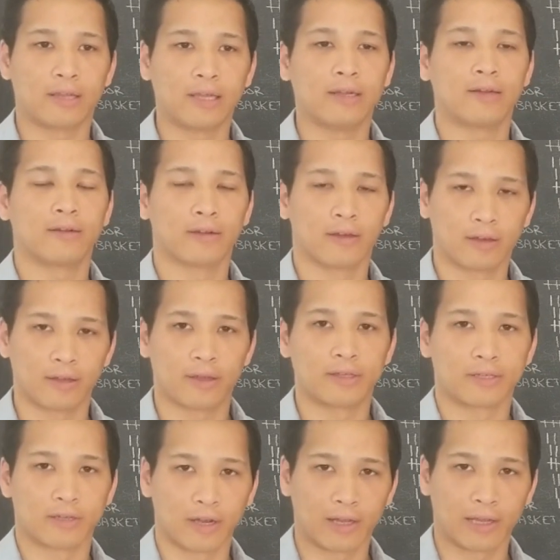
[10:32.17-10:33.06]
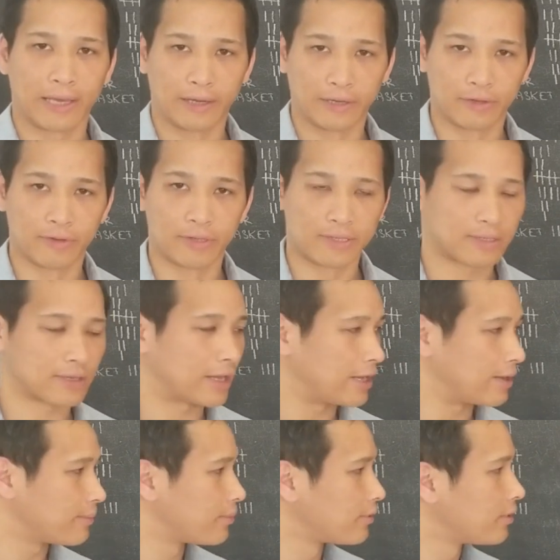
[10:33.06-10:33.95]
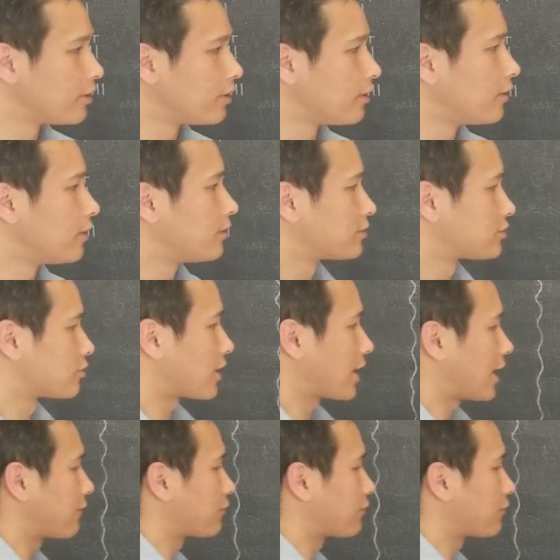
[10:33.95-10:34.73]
Heat is not allowed to escape. So